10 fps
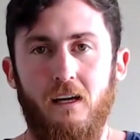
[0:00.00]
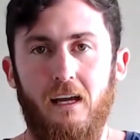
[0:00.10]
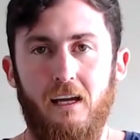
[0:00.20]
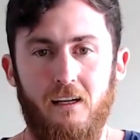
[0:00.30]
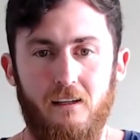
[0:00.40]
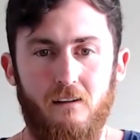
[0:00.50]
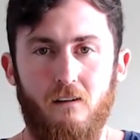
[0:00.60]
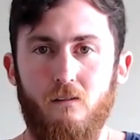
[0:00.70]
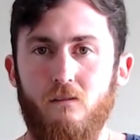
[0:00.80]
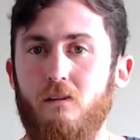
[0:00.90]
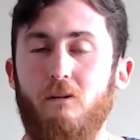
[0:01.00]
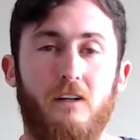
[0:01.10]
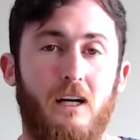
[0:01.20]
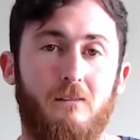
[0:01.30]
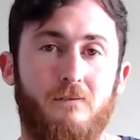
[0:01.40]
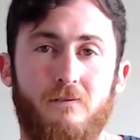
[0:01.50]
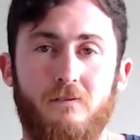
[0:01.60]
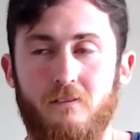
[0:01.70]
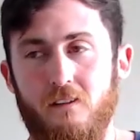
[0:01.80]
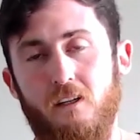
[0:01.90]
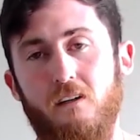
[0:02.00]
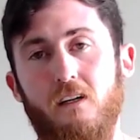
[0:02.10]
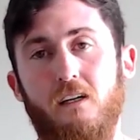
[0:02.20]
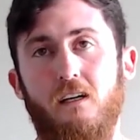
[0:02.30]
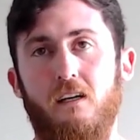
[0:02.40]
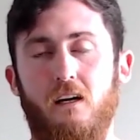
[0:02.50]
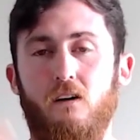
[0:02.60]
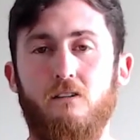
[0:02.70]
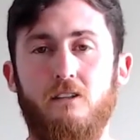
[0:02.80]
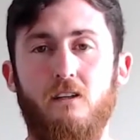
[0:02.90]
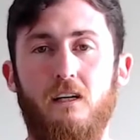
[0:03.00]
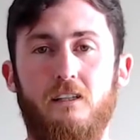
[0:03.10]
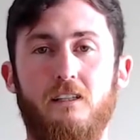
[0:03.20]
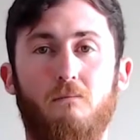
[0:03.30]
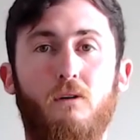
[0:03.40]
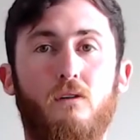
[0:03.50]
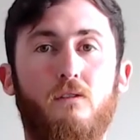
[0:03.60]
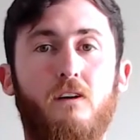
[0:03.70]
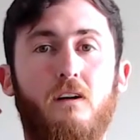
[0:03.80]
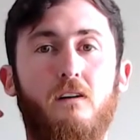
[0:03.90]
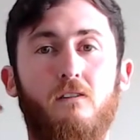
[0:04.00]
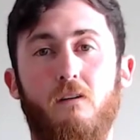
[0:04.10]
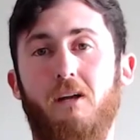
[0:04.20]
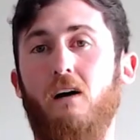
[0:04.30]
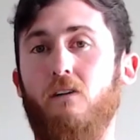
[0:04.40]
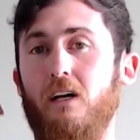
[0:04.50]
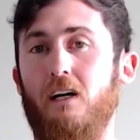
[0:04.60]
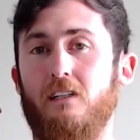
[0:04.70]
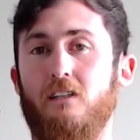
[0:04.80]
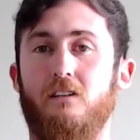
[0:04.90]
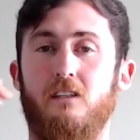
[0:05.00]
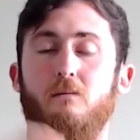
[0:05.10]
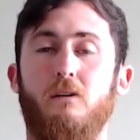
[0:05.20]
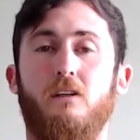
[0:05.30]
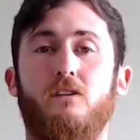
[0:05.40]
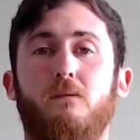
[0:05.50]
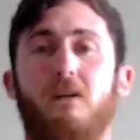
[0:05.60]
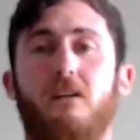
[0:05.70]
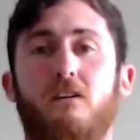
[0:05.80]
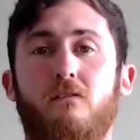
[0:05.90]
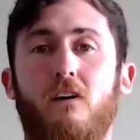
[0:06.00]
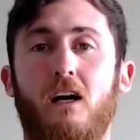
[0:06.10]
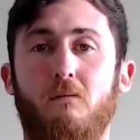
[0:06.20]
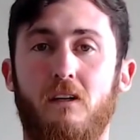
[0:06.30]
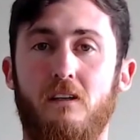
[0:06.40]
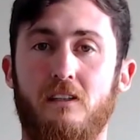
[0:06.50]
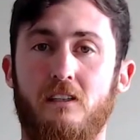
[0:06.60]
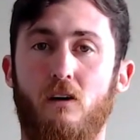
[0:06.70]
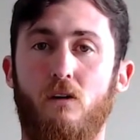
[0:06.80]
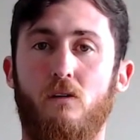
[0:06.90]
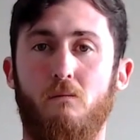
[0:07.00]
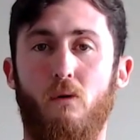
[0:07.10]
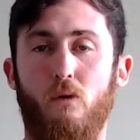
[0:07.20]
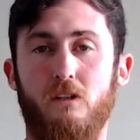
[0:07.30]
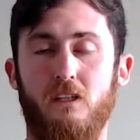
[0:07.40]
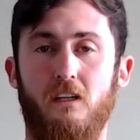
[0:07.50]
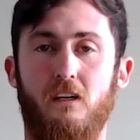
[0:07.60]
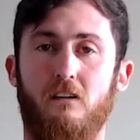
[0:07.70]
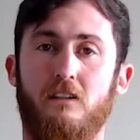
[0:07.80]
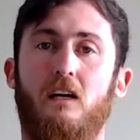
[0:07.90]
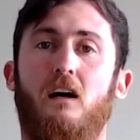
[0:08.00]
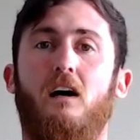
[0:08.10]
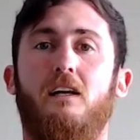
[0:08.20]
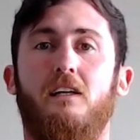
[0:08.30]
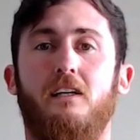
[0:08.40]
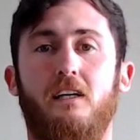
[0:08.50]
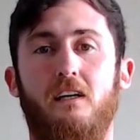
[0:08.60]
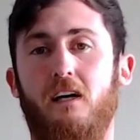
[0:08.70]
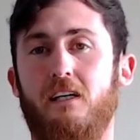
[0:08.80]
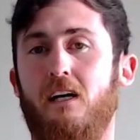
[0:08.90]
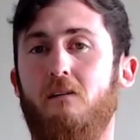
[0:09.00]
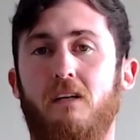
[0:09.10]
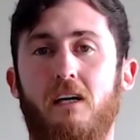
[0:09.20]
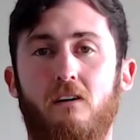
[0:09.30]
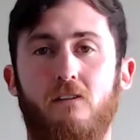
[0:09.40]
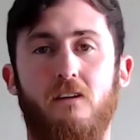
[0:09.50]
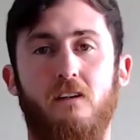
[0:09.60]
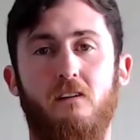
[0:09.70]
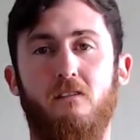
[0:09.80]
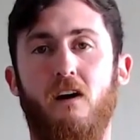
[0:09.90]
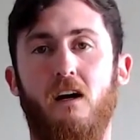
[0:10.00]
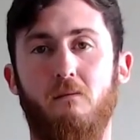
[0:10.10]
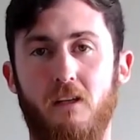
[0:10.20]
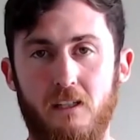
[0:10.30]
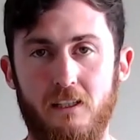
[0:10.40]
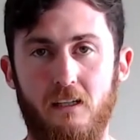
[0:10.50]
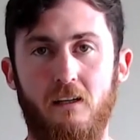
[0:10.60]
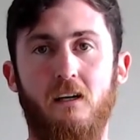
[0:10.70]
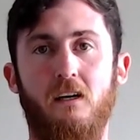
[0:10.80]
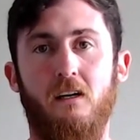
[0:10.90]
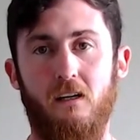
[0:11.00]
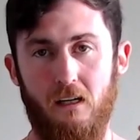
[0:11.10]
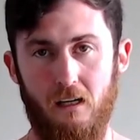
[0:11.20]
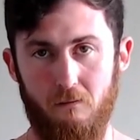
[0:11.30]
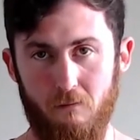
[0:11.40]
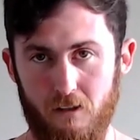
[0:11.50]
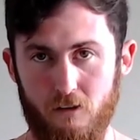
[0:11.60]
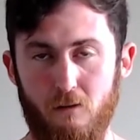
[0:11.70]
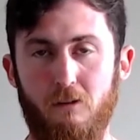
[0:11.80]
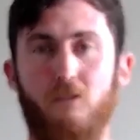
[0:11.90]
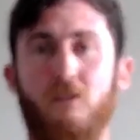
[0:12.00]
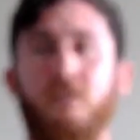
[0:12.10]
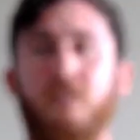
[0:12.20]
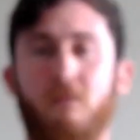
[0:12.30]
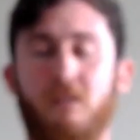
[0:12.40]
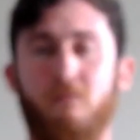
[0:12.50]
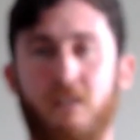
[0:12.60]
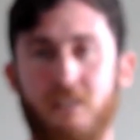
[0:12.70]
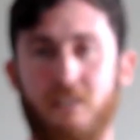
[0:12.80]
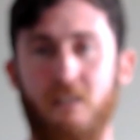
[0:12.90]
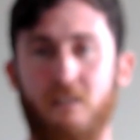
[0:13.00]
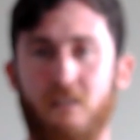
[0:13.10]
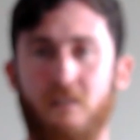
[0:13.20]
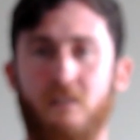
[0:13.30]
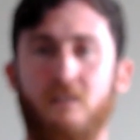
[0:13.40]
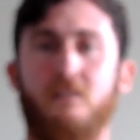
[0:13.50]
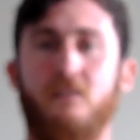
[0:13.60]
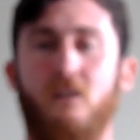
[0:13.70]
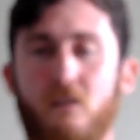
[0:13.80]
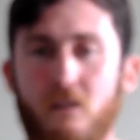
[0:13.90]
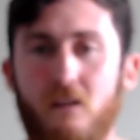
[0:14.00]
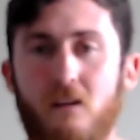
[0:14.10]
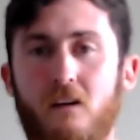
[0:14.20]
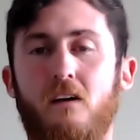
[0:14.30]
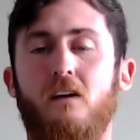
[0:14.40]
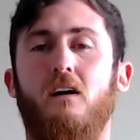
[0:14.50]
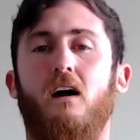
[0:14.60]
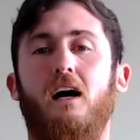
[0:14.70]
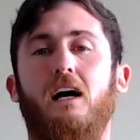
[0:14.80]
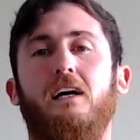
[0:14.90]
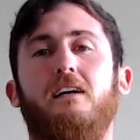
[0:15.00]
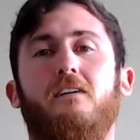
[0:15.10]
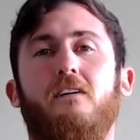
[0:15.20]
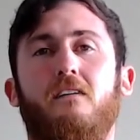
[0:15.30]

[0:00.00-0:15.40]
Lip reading: And we broke up, you know. And I also had just moved from that old house, because in the book it talked about your environment is so important. And I was like, I need to get it. I can't be healthy in that environment that's attributed to me being sick. So I